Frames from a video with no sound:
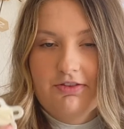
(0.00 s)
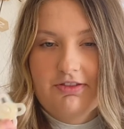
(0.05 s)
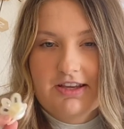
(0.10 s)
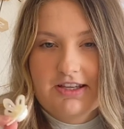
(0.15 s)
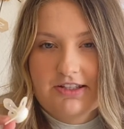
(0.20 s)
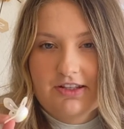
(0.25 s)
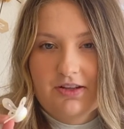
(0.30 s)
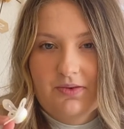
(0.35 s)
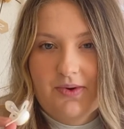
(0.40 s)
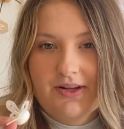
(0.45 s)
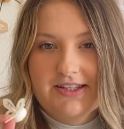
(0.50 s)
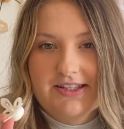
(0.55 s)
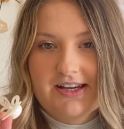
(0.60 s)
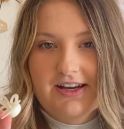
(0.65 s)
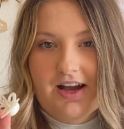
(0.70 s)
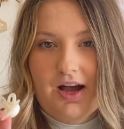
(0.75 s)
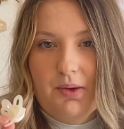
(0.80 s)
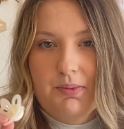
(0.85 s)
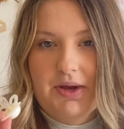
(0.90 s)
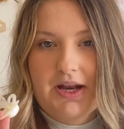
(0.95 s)
These are the ones that
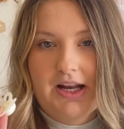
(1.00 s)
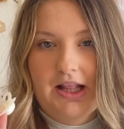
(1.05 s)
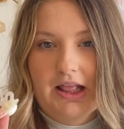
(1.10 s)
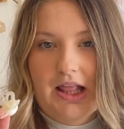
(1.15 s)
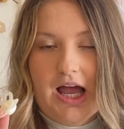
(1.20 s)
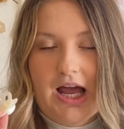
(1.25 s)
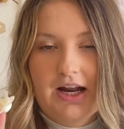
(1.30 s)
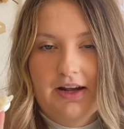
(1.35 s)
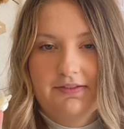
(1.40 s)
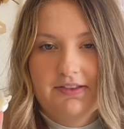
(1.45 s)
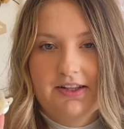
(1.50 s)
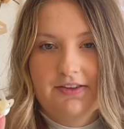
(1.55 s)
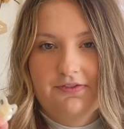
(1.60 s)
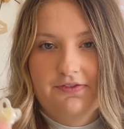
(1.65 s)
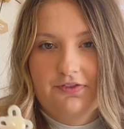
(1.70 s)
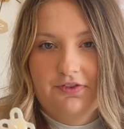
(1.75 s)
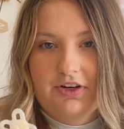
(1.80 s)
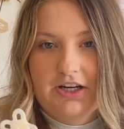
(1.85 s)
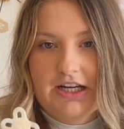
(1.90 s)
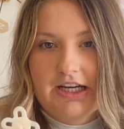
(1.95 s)
come in a lot of the
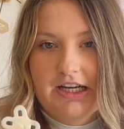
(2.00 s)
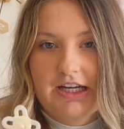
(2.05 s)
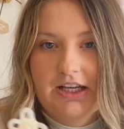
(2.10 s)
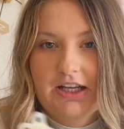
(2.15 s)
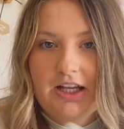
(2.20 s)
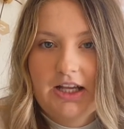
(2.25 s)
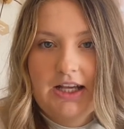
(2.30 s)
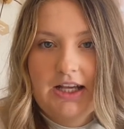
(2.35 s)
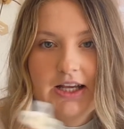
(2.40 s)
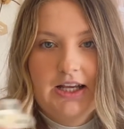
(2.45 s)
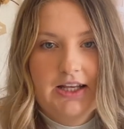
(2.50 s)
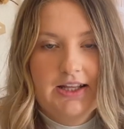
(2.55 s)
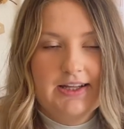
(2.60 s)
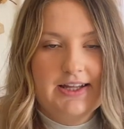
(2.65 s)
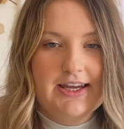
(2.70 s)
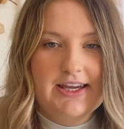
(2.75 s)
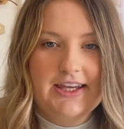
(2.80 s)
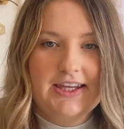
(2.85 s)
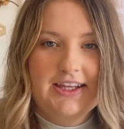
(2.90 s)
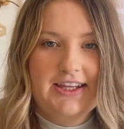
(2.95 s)
free
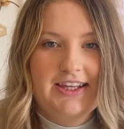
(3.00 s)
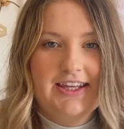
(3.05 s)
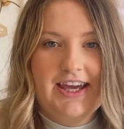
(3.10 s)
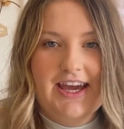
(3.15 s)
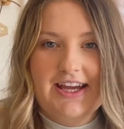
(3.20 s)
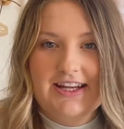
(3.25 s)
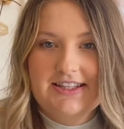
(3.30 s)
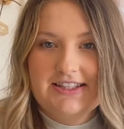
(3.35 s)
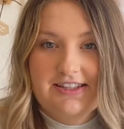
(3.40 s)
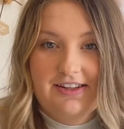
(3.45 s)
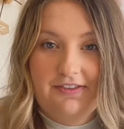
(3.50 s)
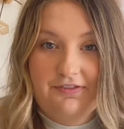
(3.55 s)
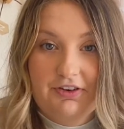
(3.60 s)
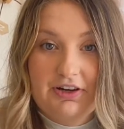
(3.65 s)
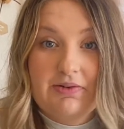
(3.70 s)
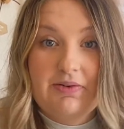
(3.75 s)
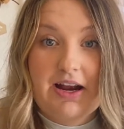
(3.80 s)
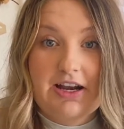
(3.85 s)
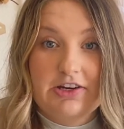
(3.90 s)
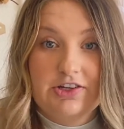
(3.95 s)
like kits, the
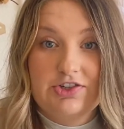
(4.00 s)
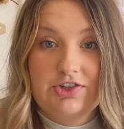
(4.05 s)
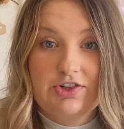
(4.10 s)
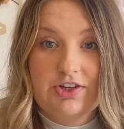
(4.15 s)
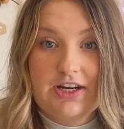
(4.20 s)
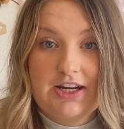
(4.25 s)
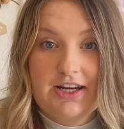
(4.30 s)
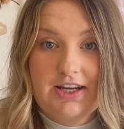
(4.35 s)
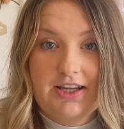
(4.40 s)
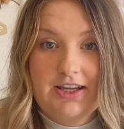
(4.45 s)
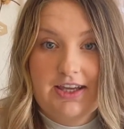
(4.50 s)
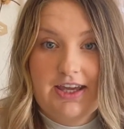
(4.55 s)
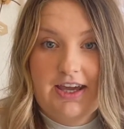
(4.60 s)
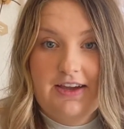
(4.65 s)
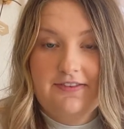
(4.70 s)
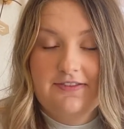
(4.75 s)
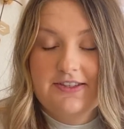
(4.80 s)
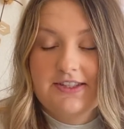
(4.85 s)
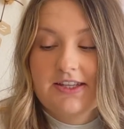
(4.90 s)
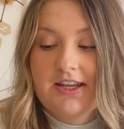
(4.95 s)
free registry
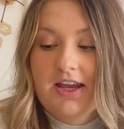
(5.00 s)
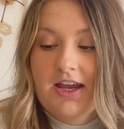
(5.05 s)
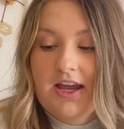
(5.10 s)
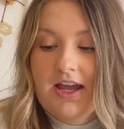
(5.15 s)
gifts,